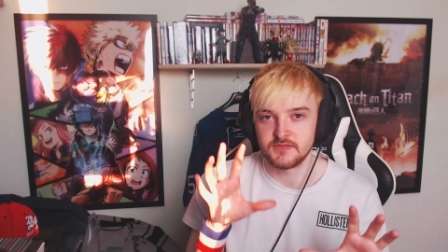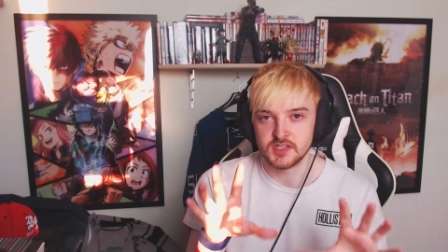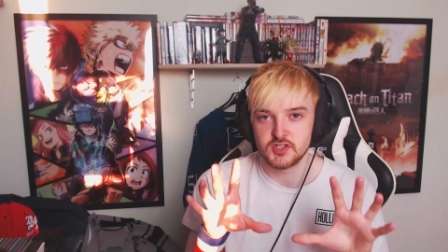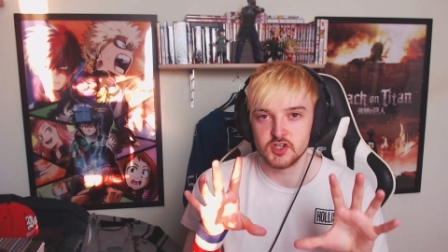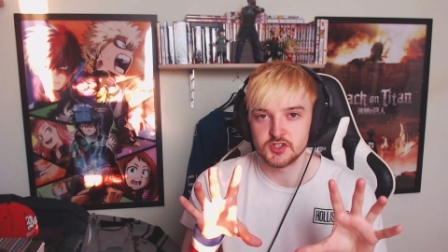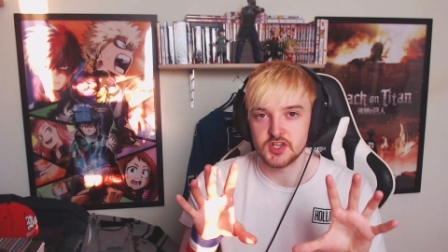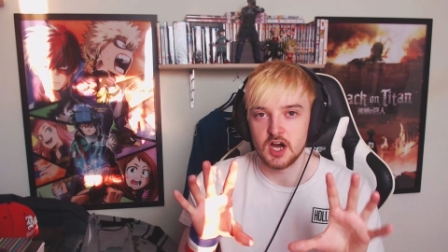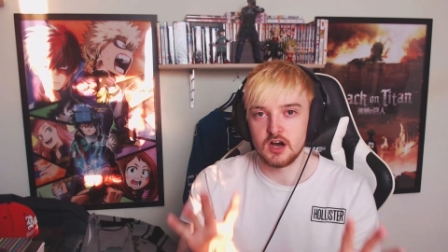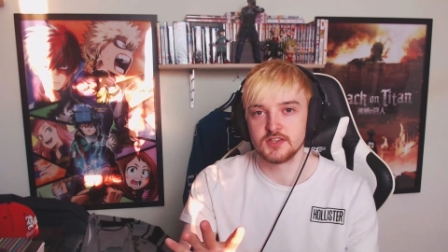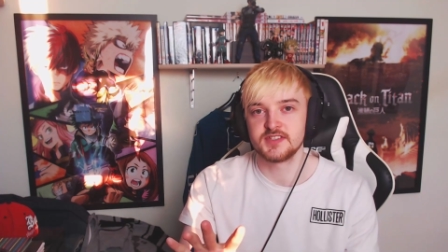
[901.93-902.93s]
it's just
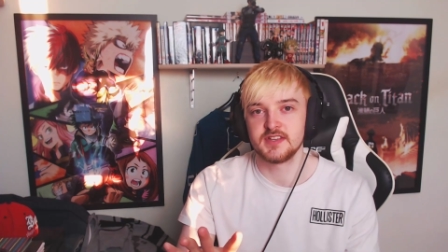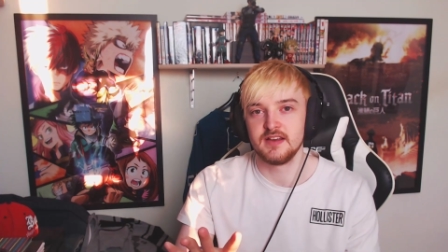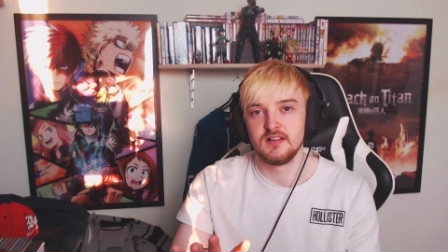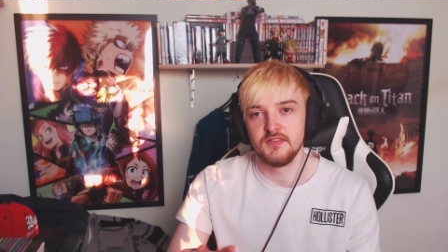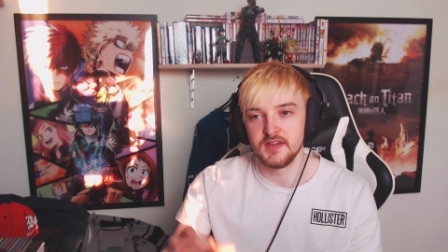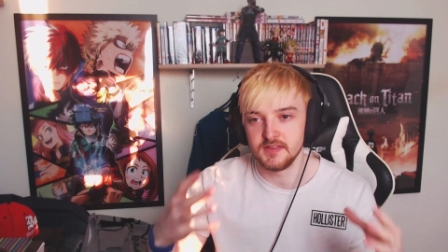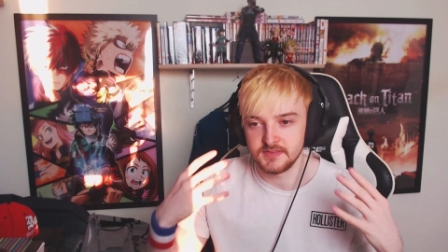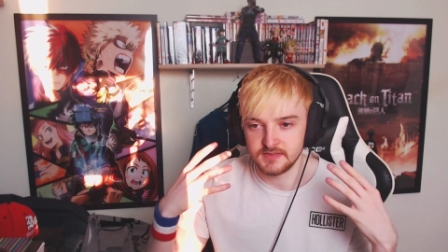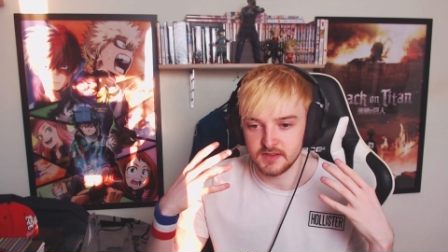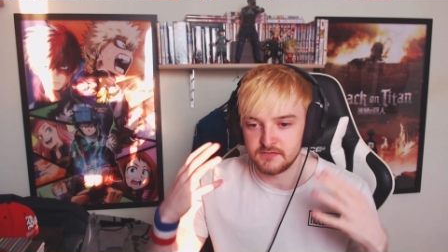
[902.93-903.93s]
art style that
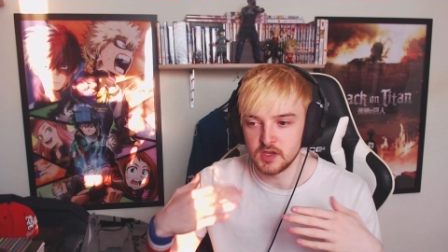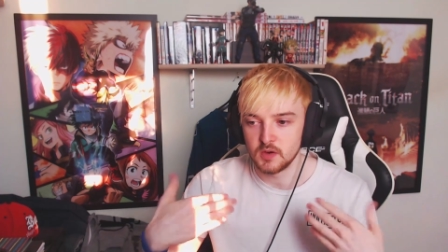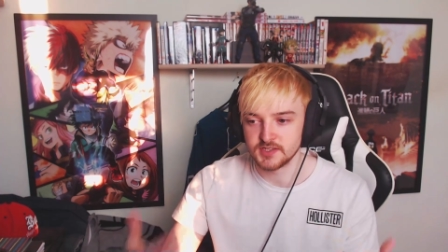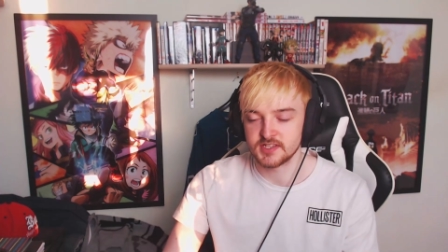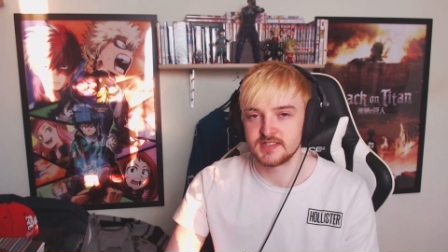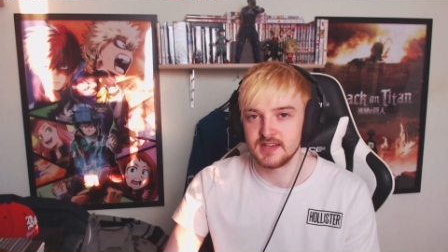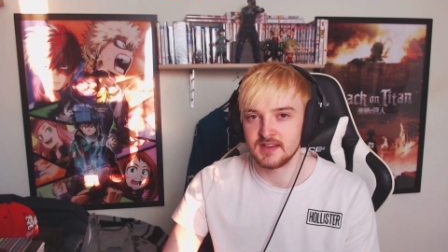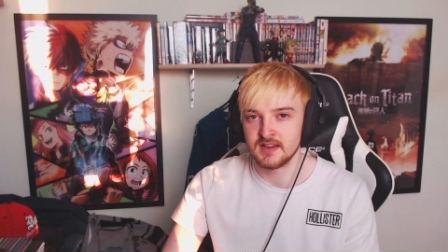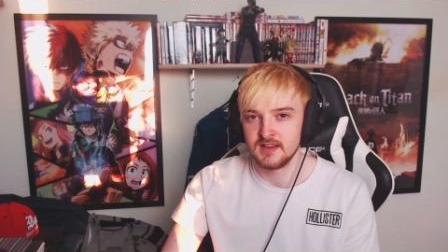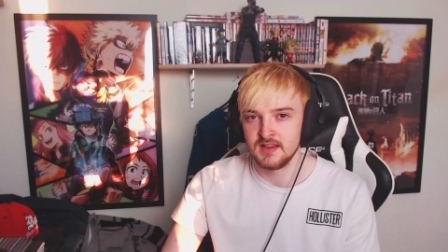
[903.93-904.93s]
the viewers are seeing.